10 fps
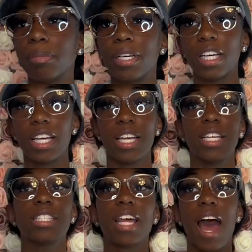
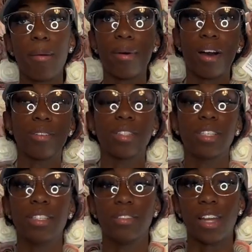because I bought
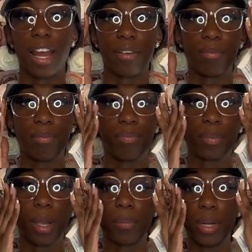like
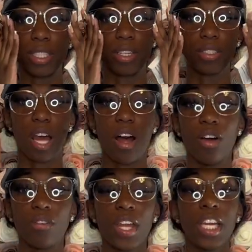press-ons
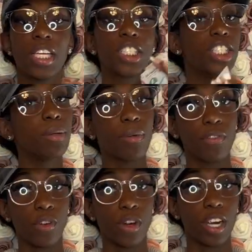off Shein
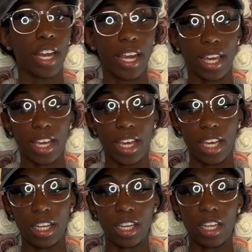before,
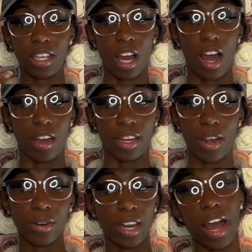and y'all, they
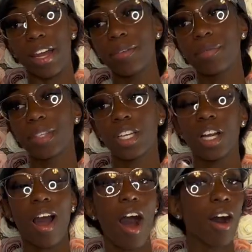were like
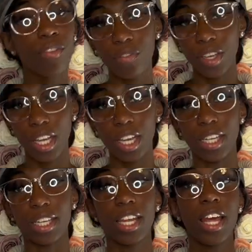coughing,
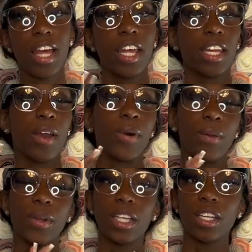and they
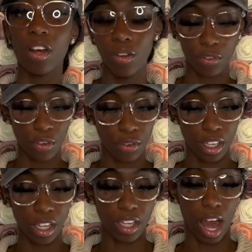wasn't really long for
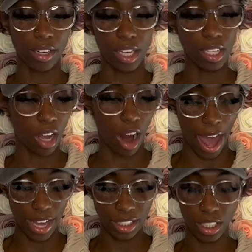real. Y'all, these are
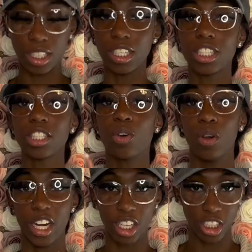actually
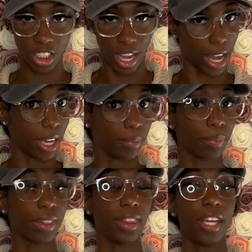square shaped.
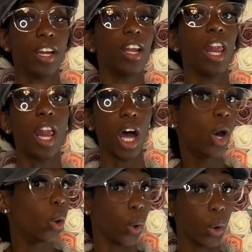They're
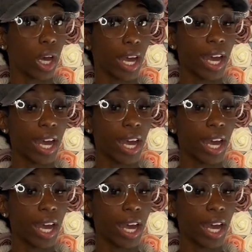long,